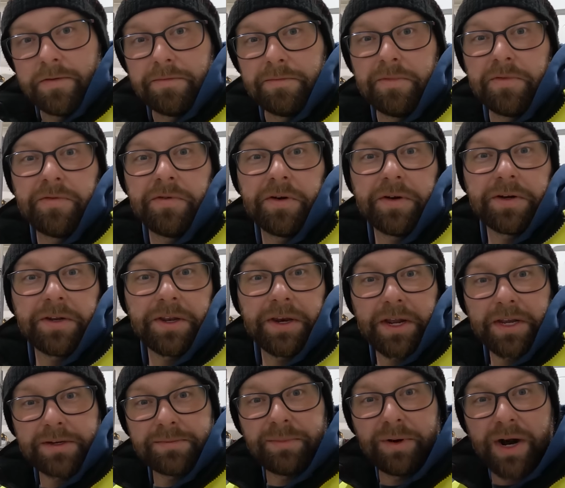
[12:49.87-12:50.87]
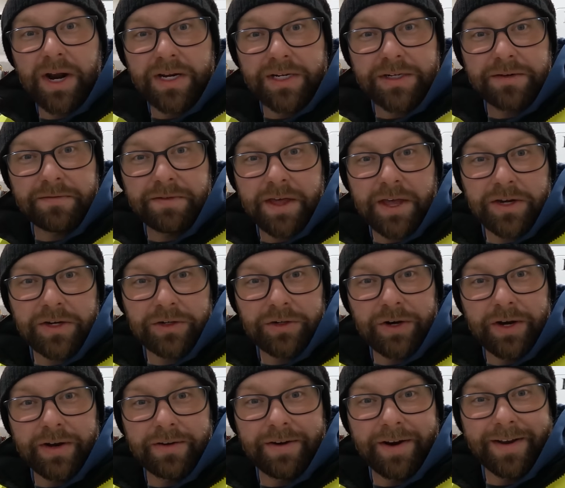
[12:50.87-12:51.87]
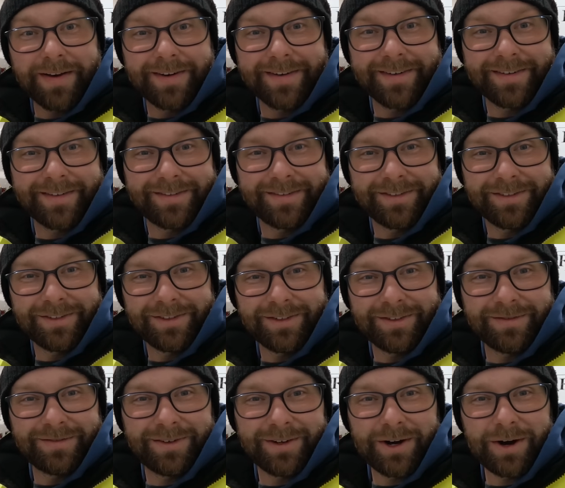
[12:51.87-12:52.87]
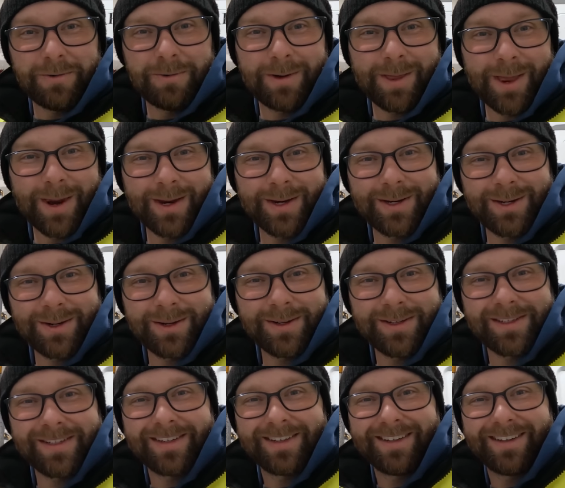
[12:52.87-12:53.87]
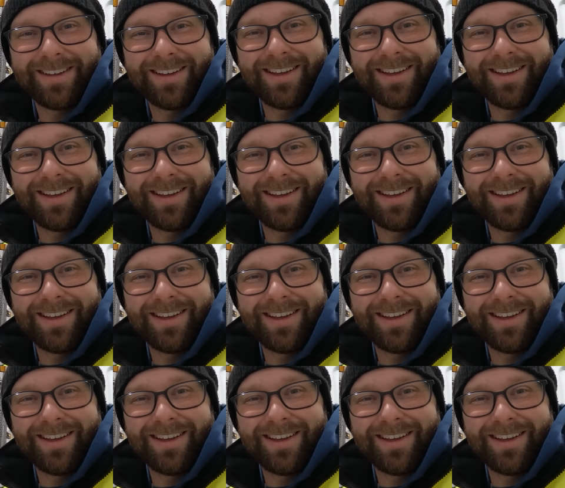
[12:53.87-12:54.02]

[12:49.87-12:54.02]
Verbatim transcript: move on to the next branch of that tree, right? And try to figure out where that issue is.